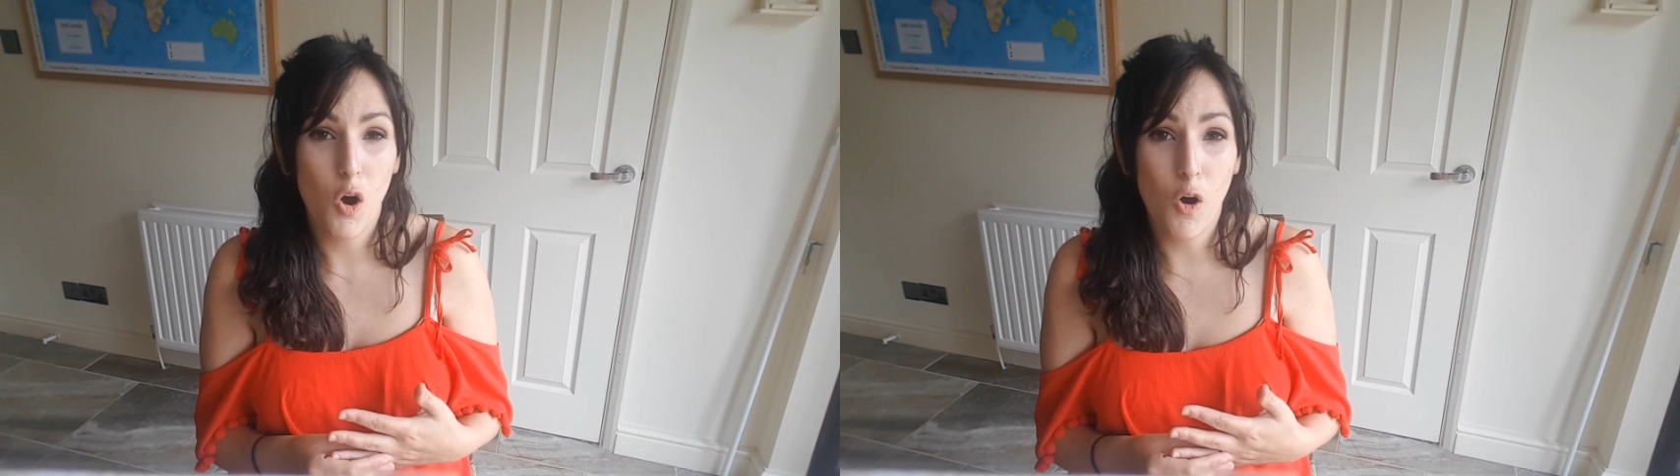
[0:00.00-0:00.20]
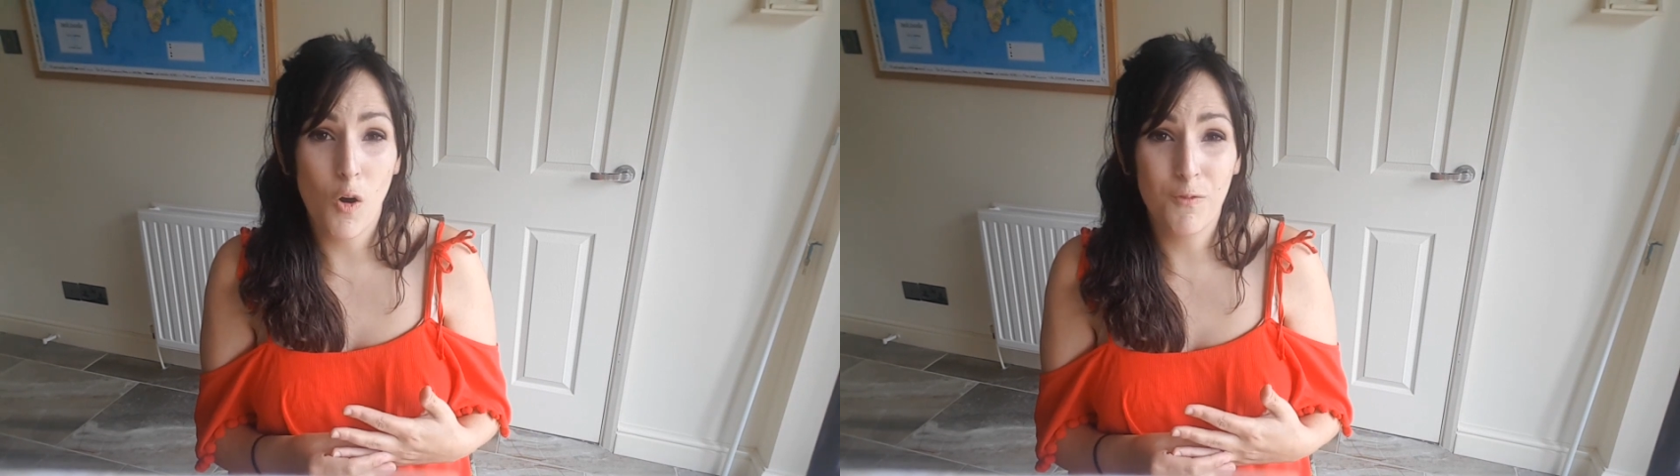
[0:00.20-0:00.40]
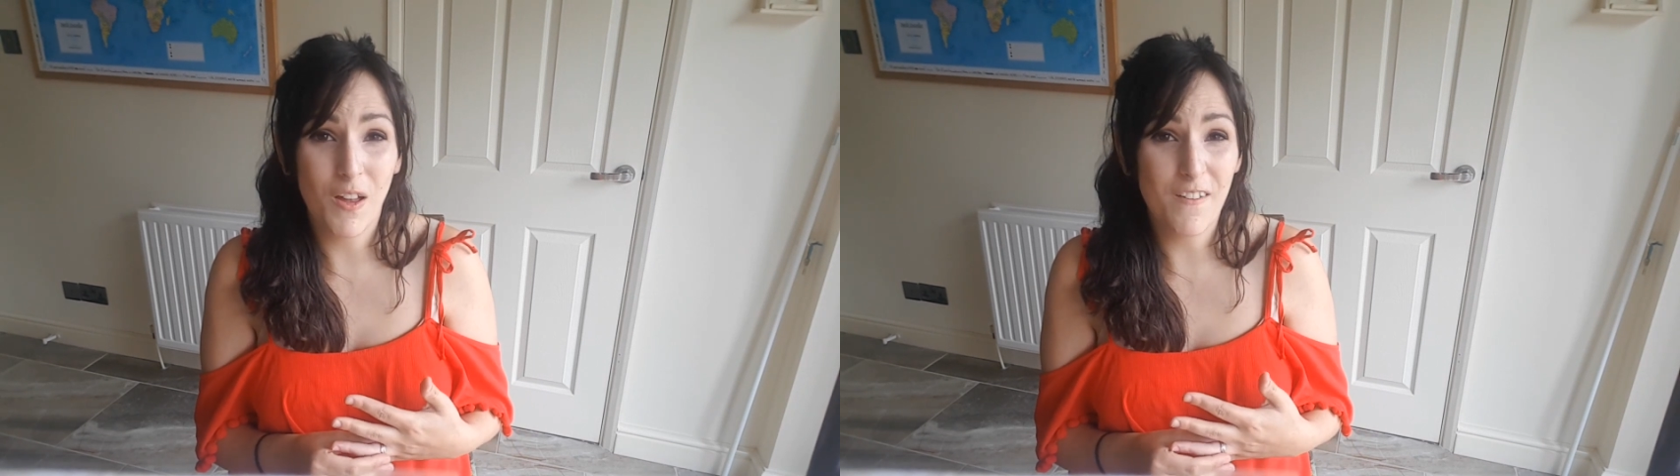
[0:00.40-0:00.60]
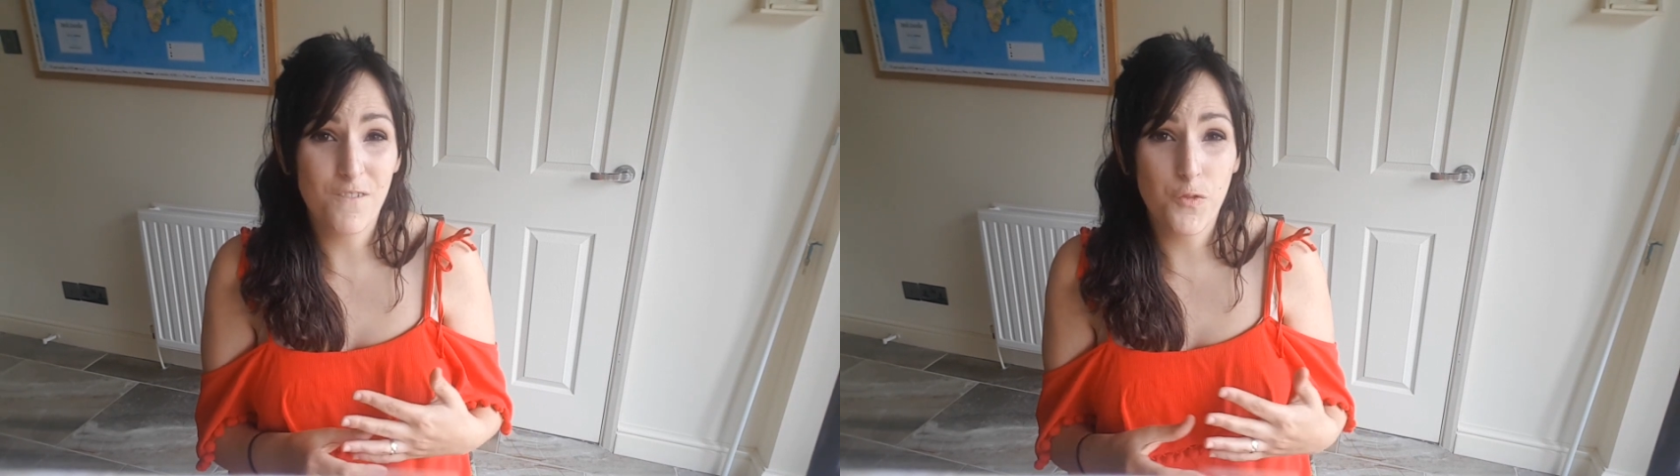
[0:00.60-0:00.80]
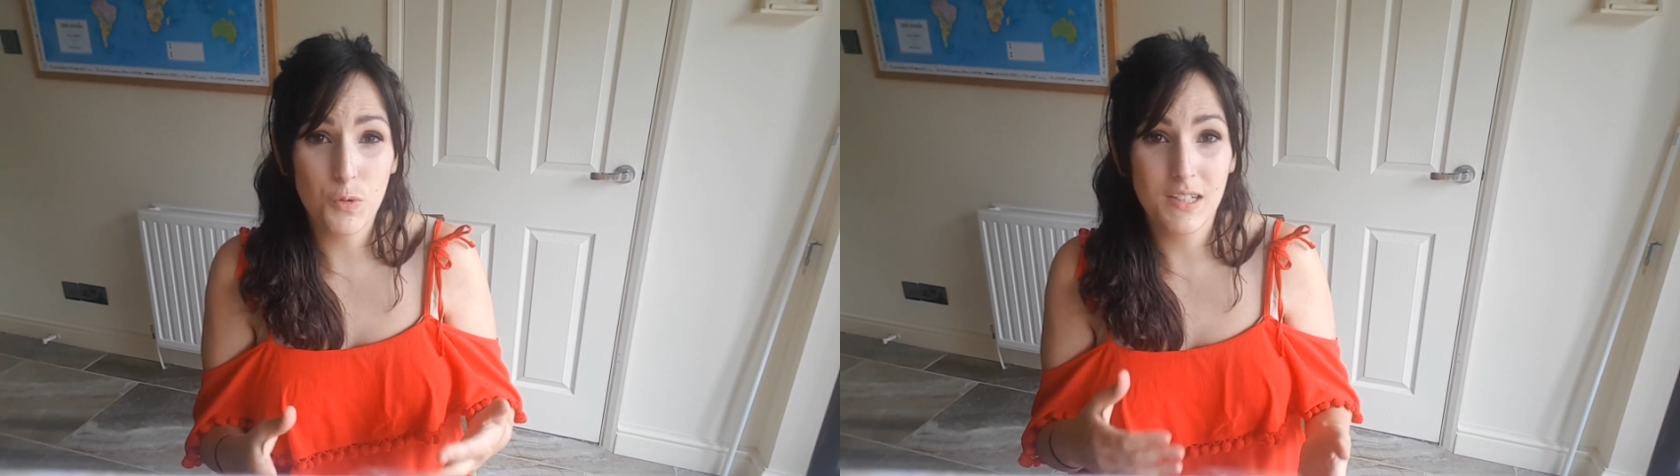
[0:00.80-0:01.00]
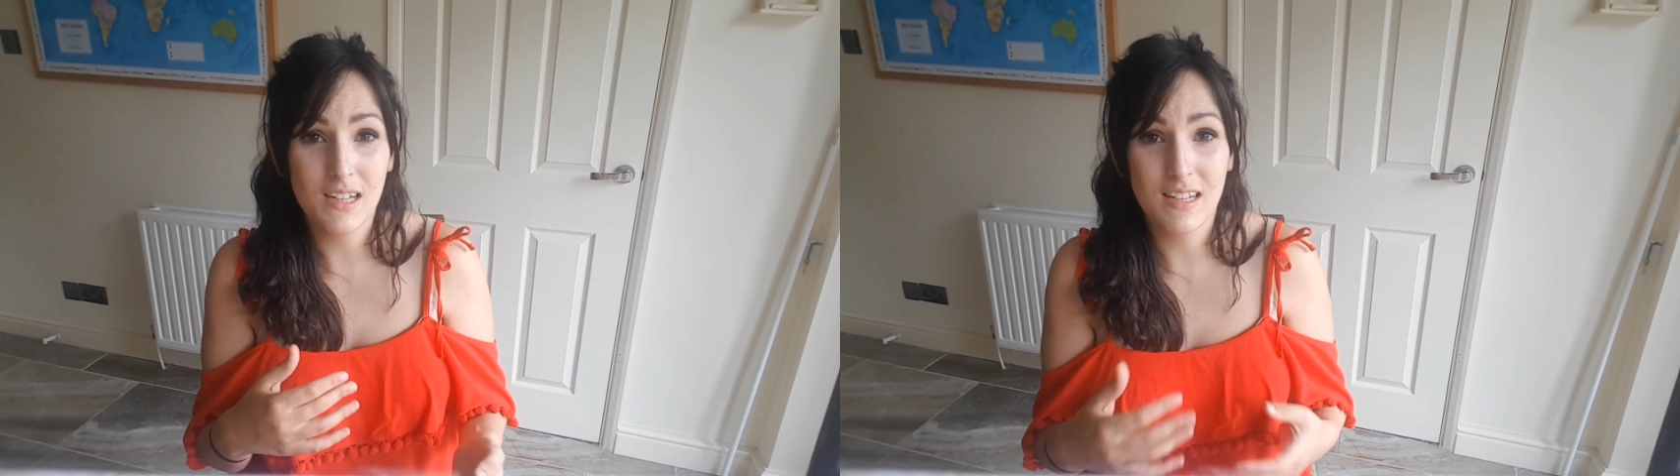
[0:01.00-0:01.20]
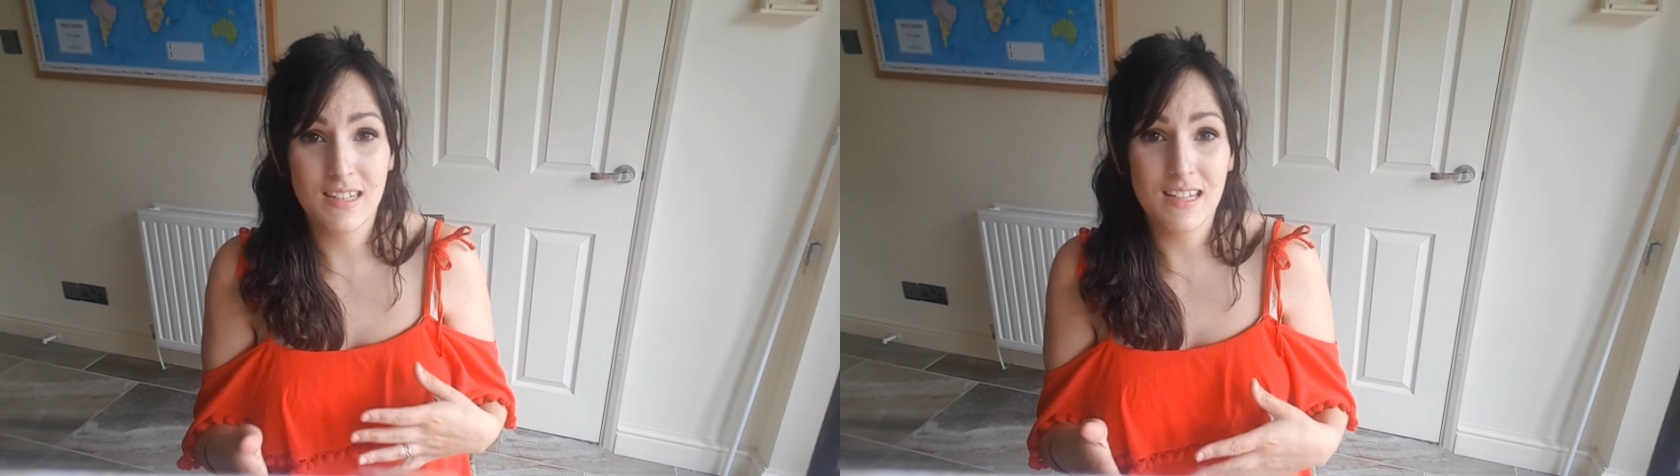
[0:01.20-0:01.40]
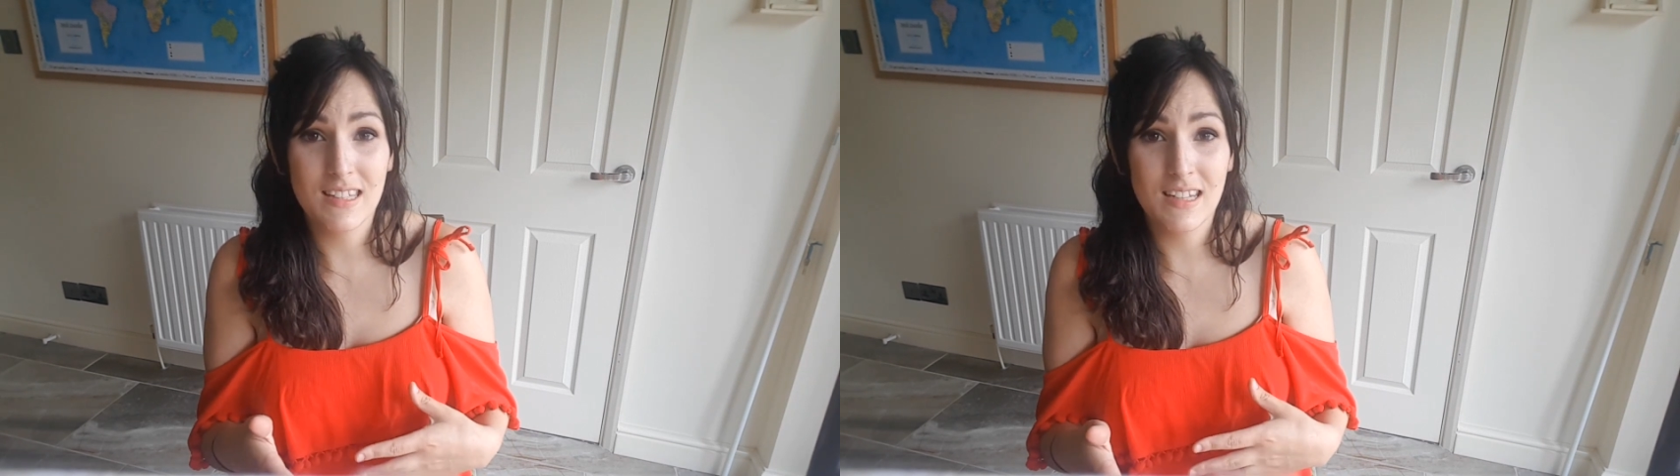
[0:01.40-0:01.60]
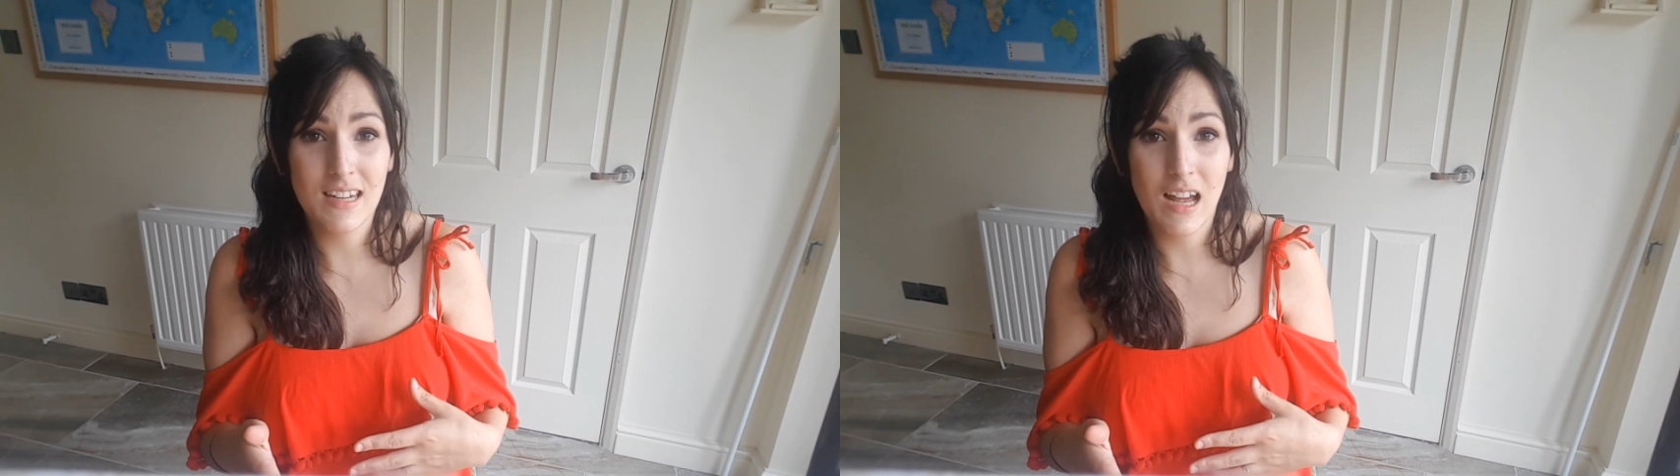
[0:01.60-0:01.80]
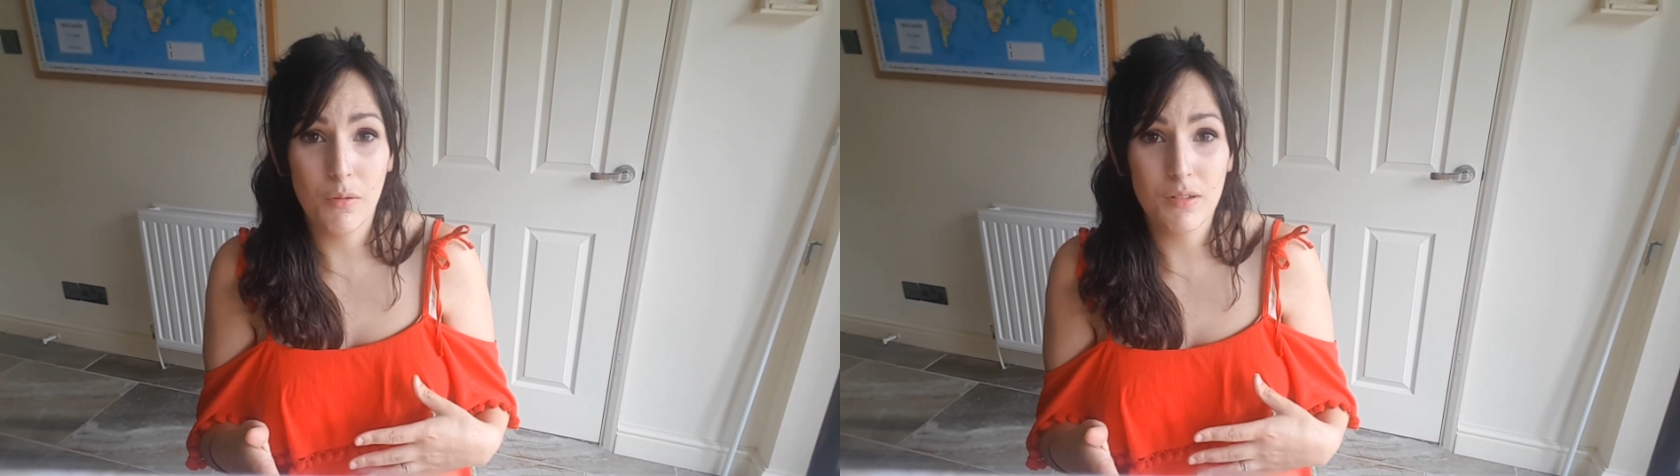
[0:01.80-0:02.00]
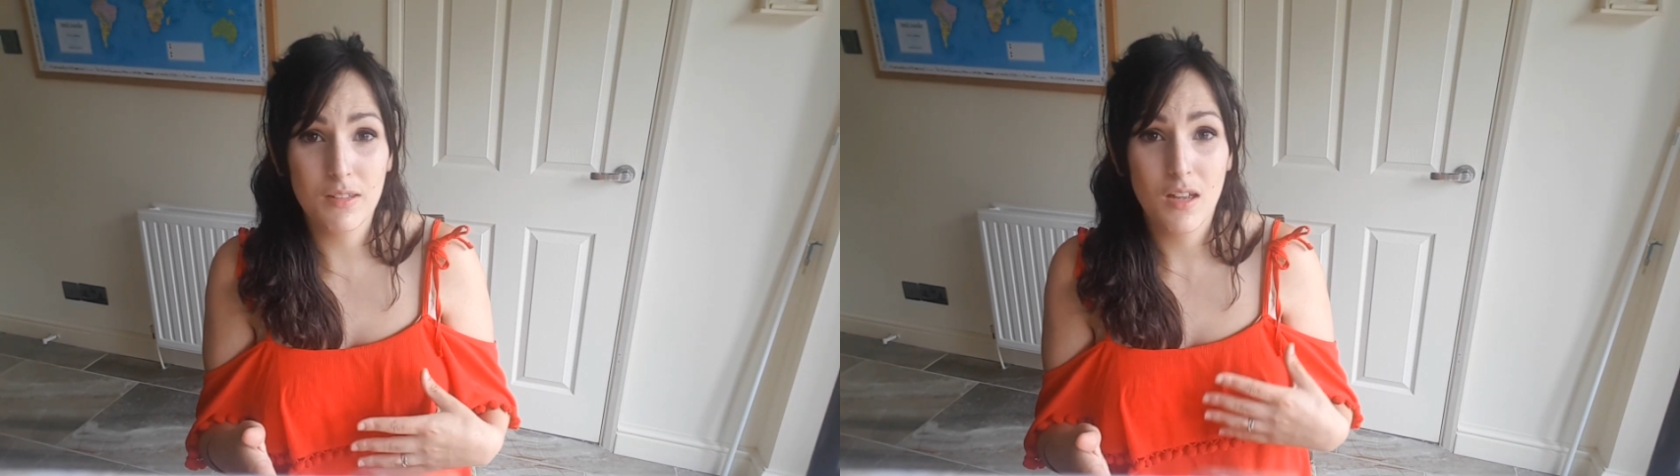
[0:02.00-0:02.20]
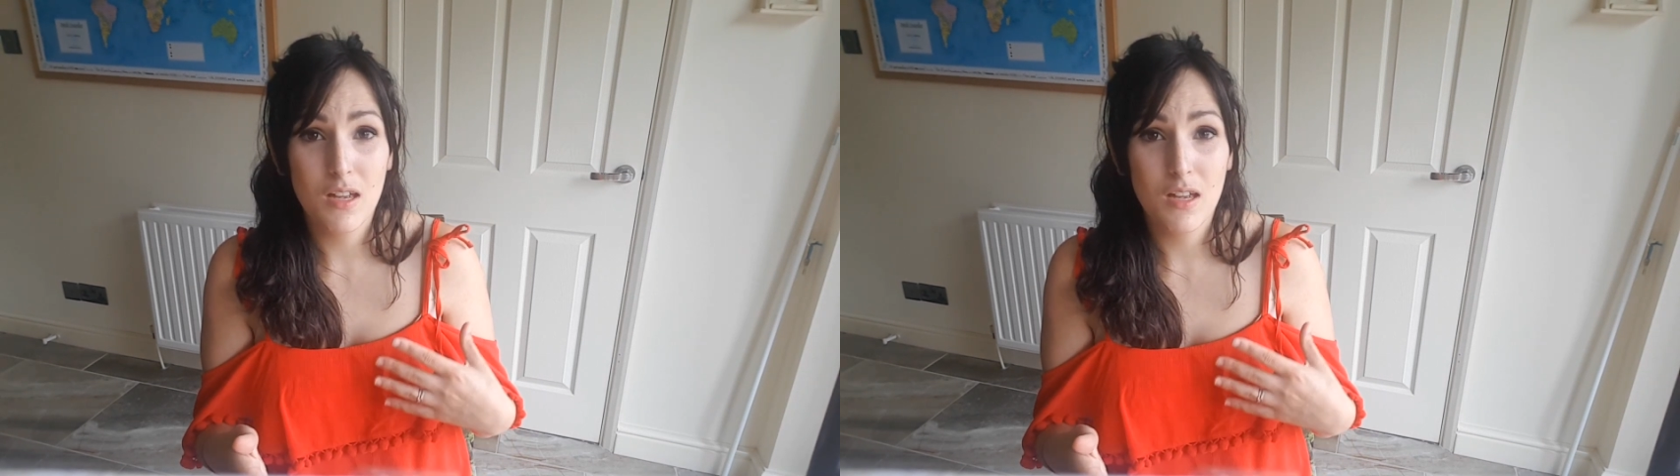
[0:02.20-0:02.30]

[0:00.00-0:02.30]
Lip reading: of like 14 to 16 hours.